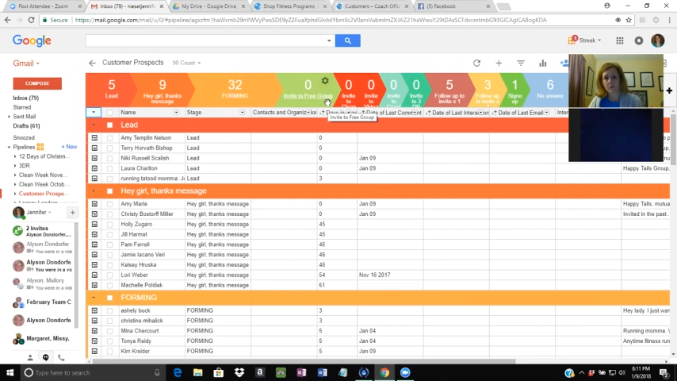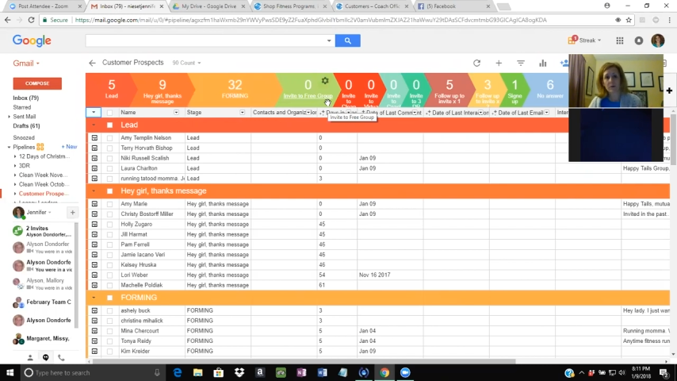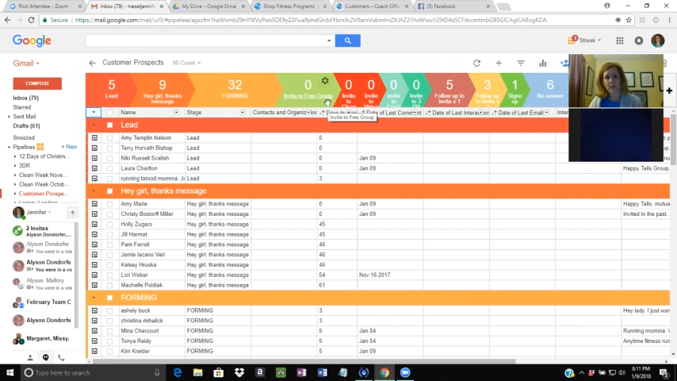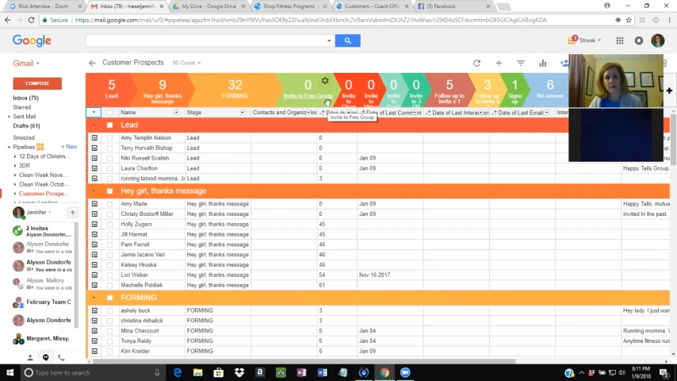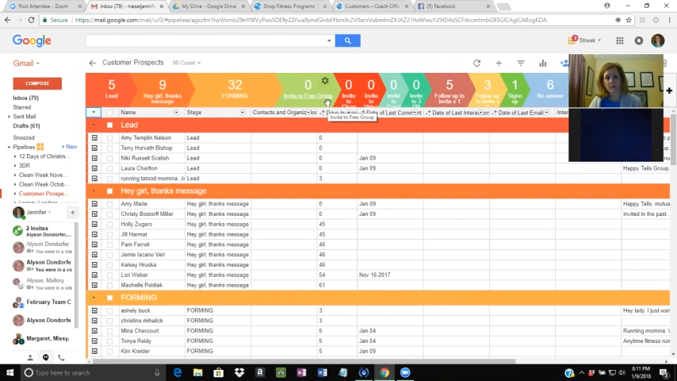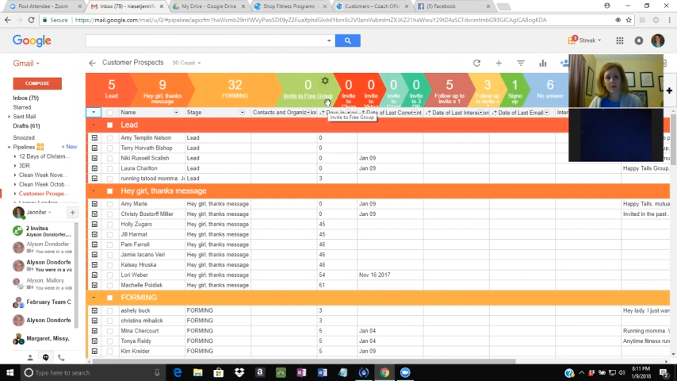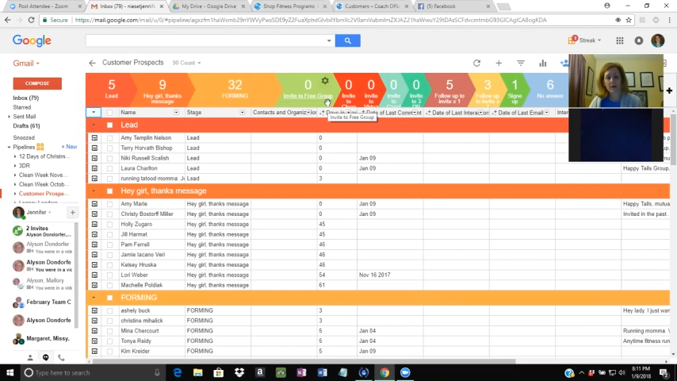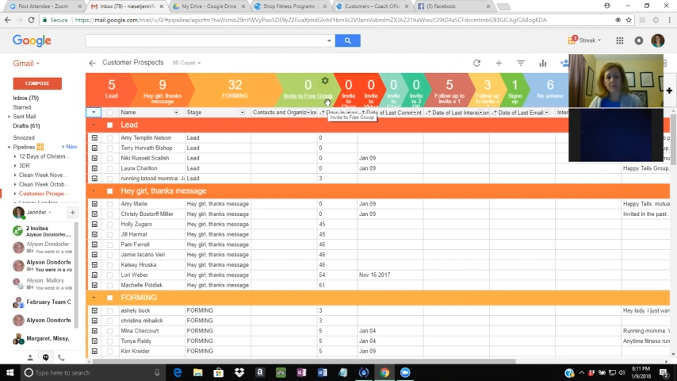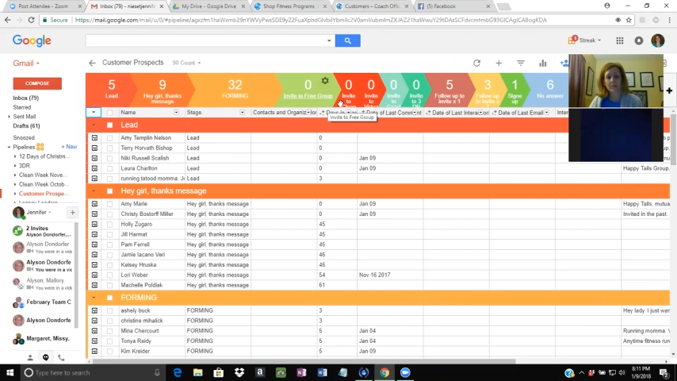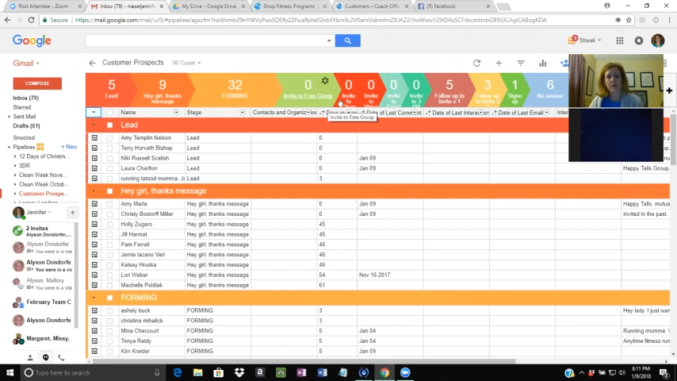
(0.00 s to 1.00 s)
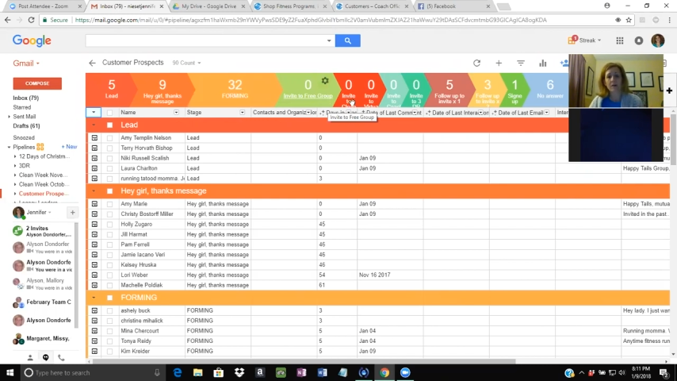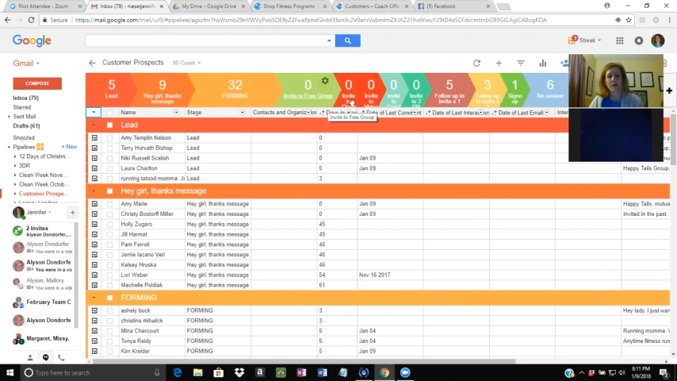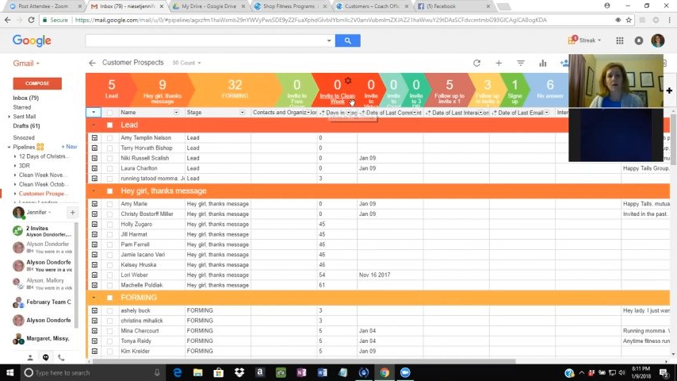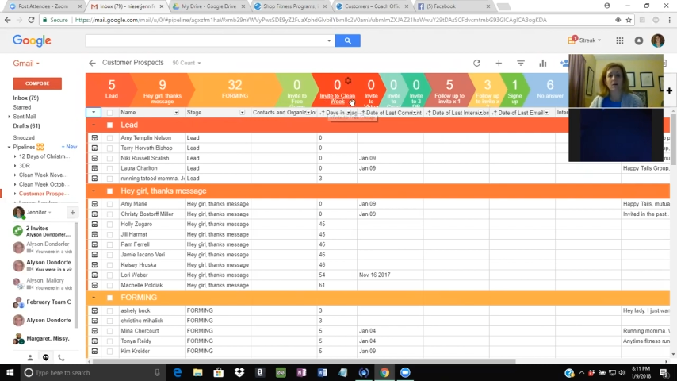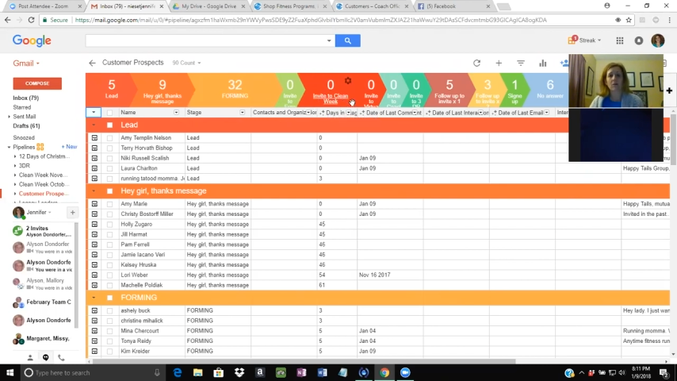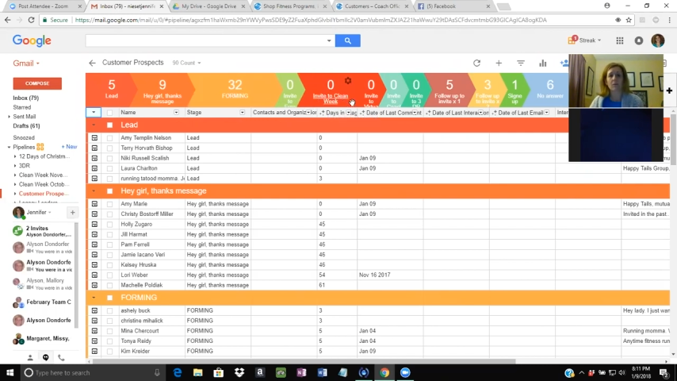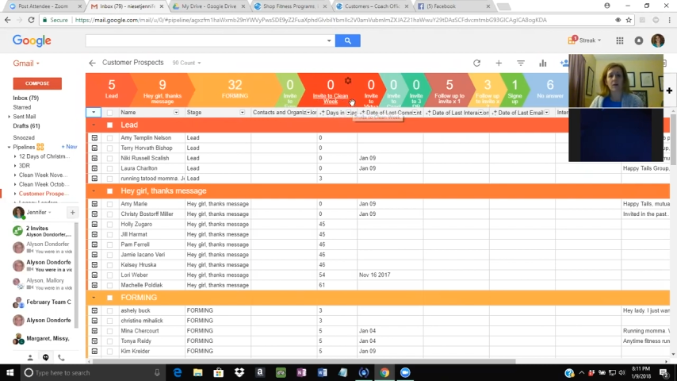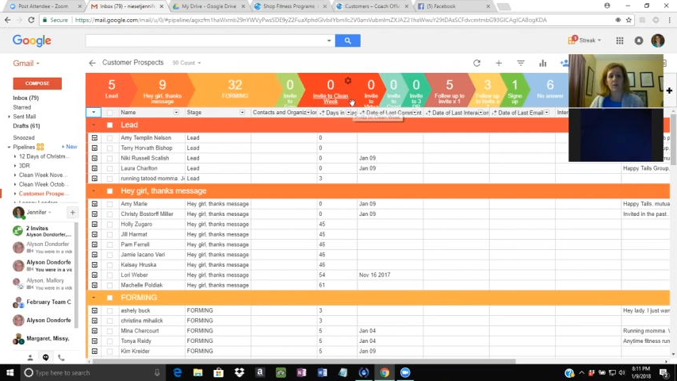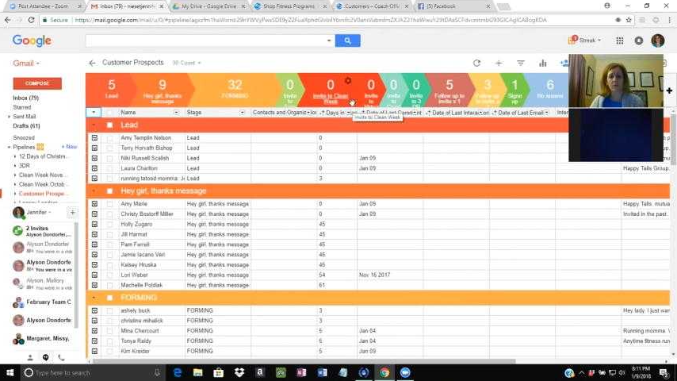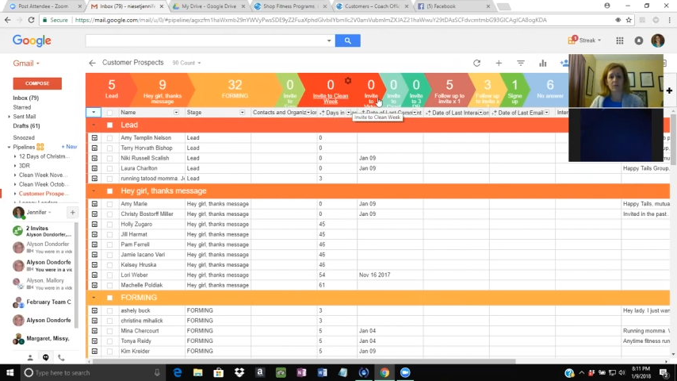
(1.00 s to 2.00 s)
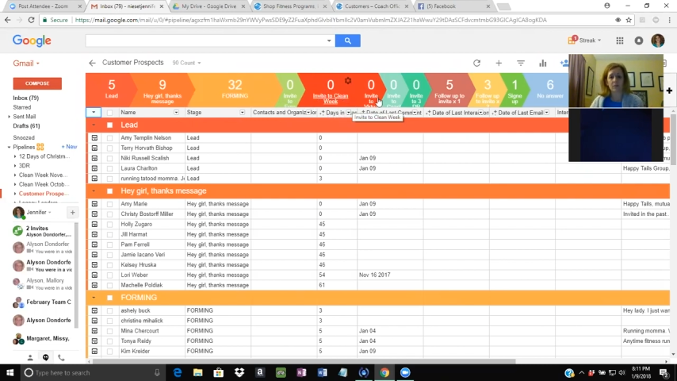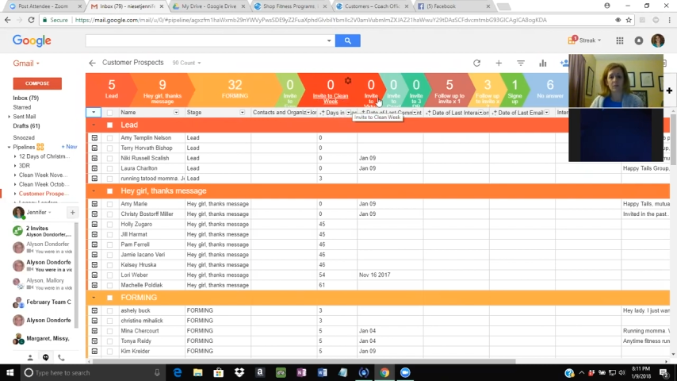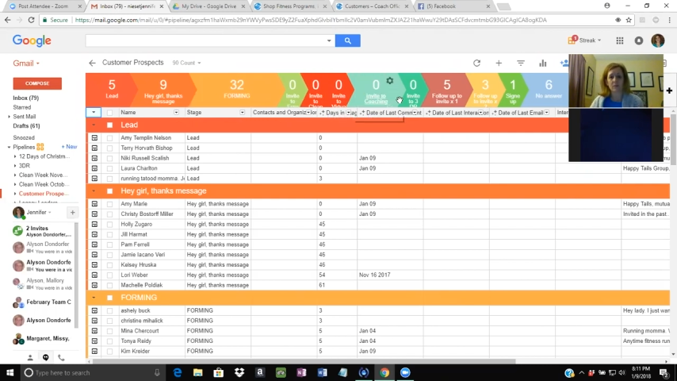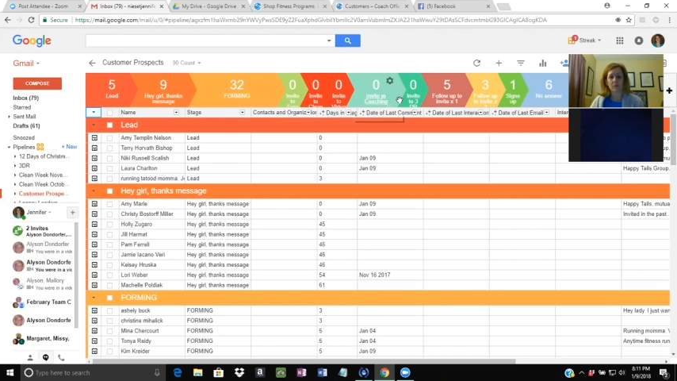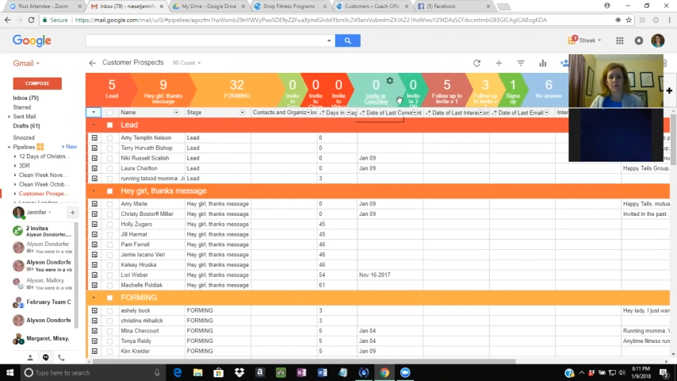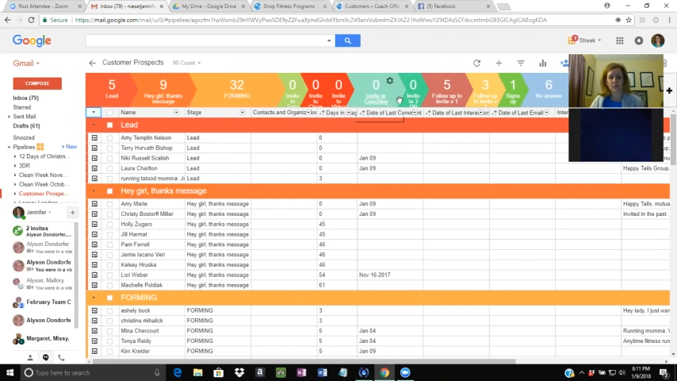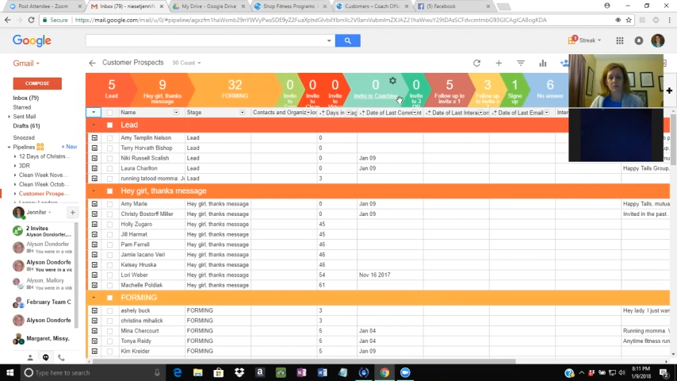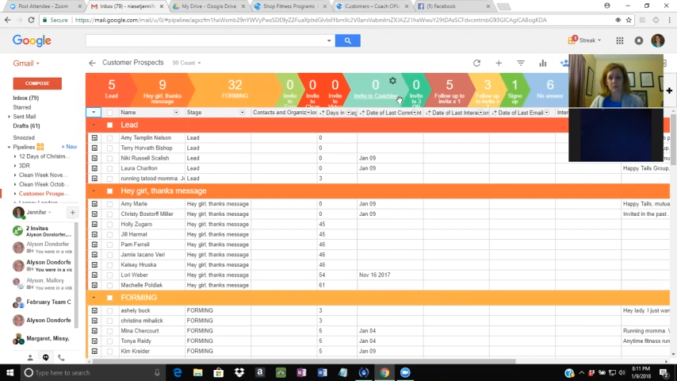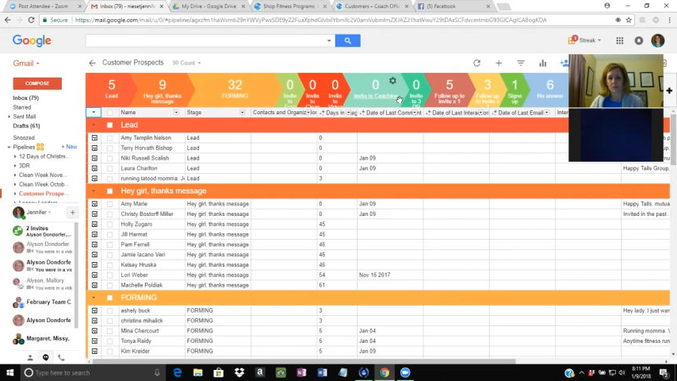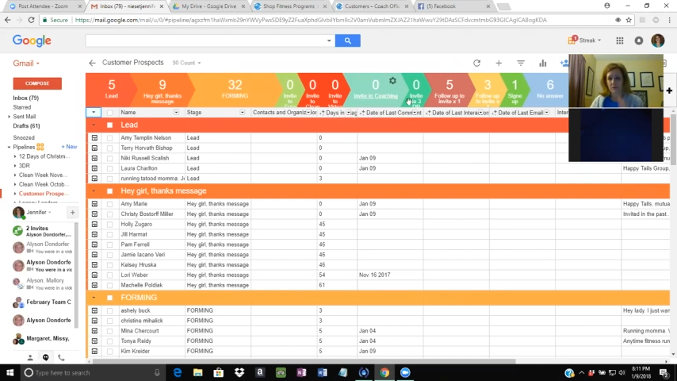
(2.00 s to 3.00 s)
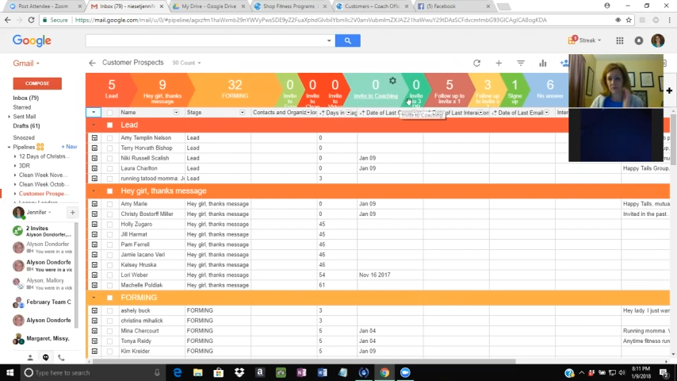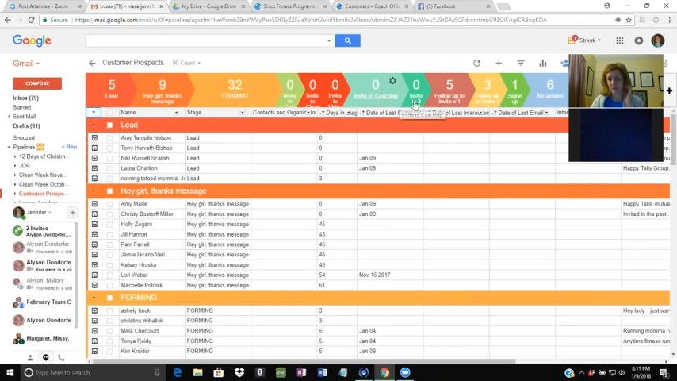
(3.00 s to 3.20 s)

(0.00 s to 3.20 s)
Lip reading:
No face is visible, so there are no lips to read.